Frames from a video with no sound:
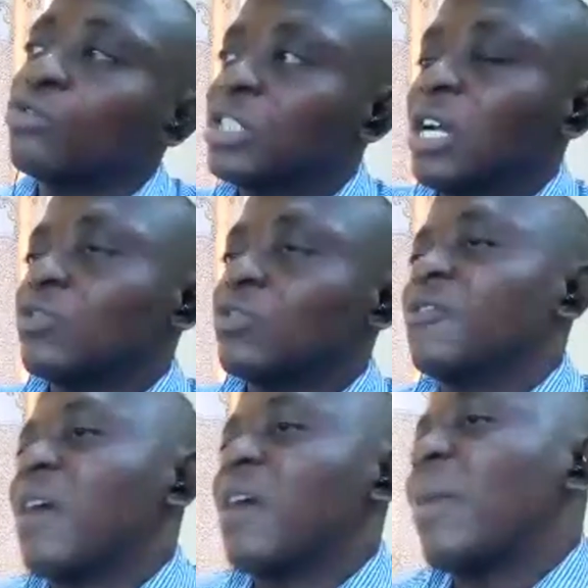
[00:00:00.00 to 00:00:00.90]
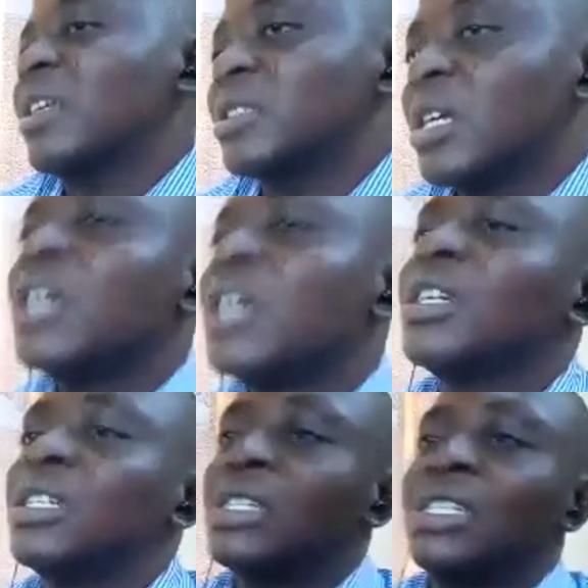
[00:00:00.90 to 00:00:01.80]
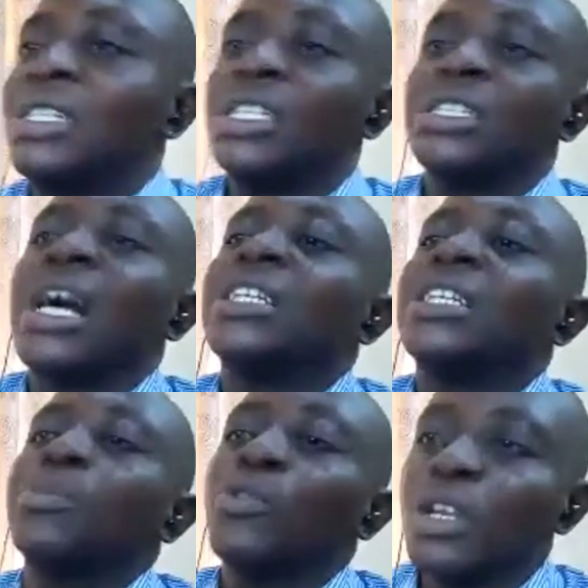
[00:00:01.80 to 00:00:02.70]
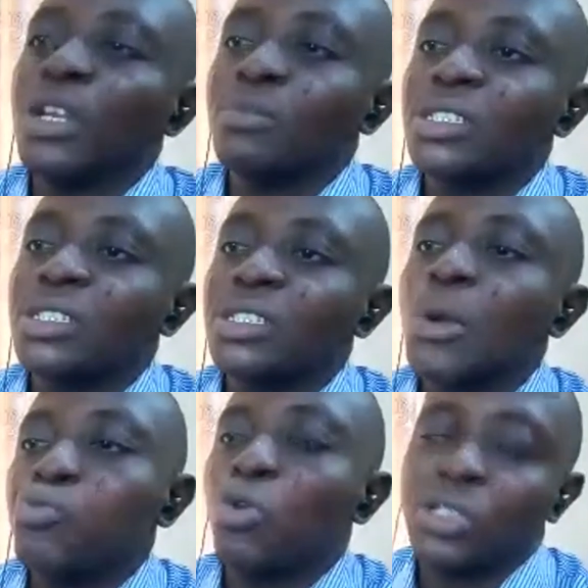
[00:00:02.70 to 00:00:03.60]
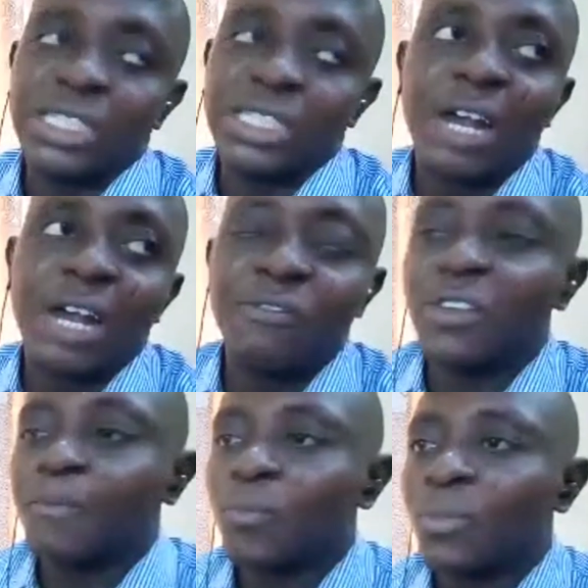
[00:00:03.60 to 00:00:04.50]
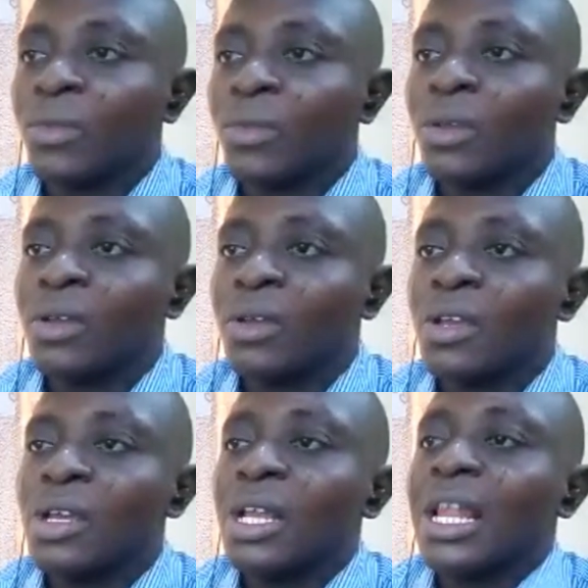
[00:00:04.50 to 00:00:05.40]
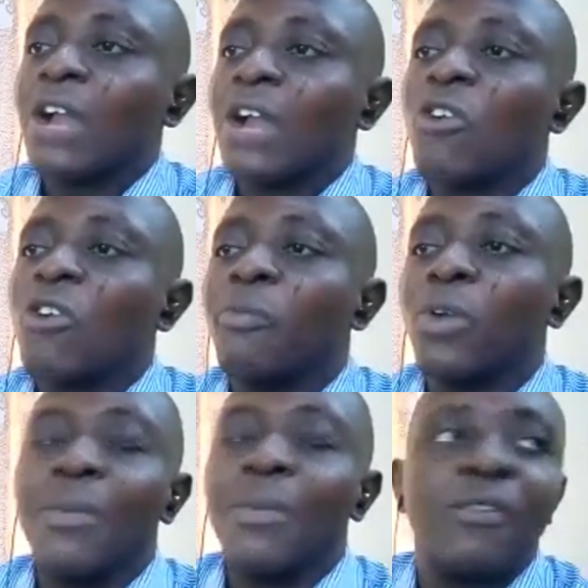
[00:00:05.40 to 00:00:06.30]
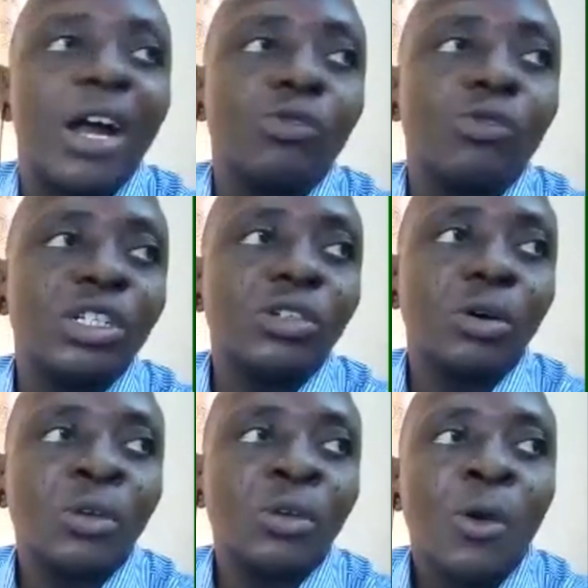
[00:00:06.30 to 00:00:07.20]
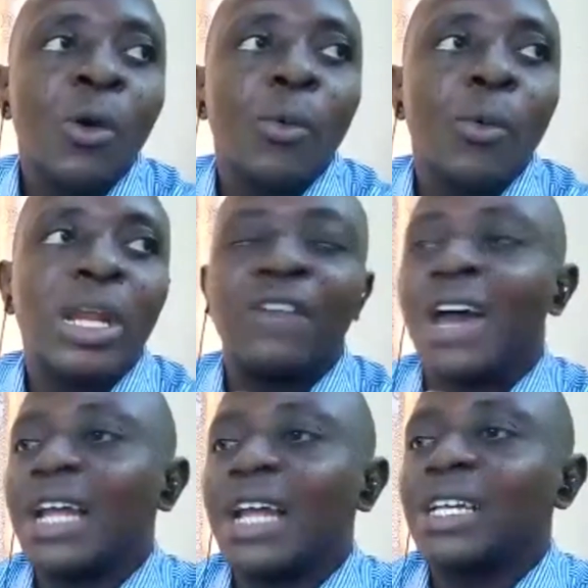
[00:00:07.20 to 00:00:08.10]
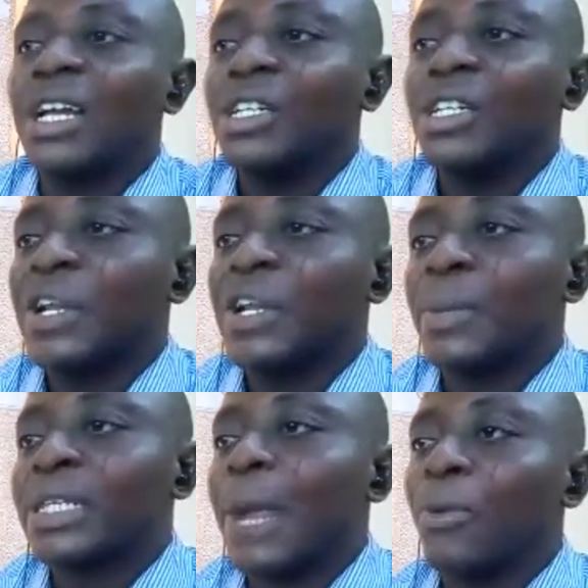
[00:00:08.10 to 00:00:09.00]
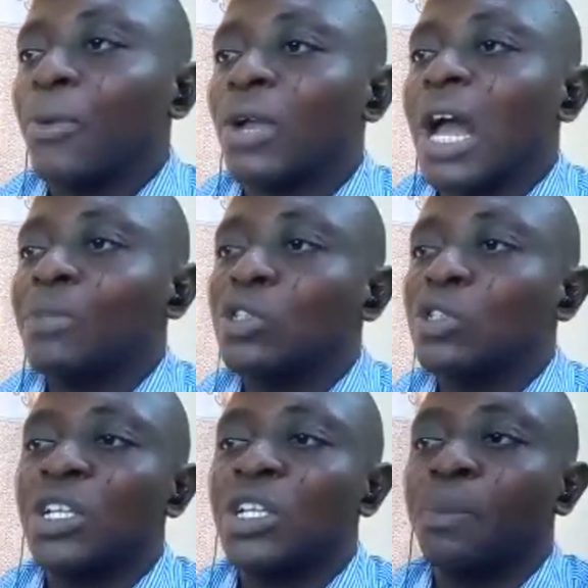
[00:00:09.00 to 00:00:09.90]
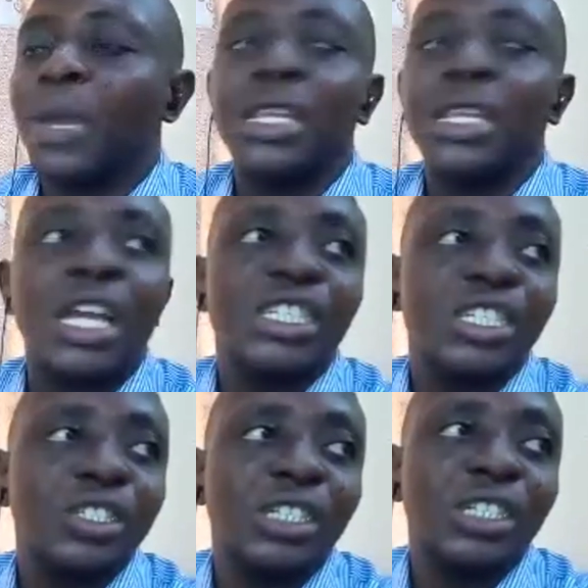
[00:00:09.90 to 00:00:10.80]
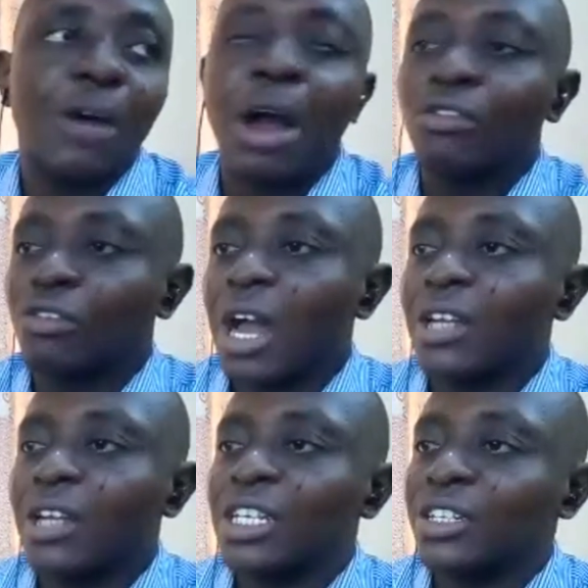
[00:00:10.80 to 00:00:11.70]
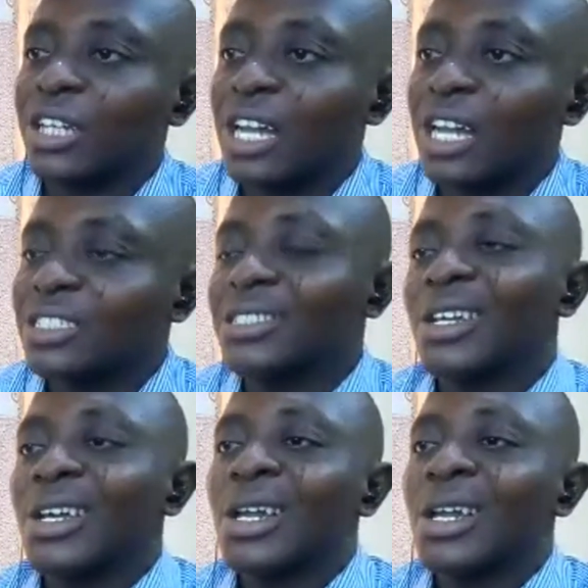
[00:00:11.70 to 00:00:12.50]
to reach out to the farmers? These are the problems. Poor staffing, lack of program evaluation. Whenever a developmental program is to be implemented in our rural areas,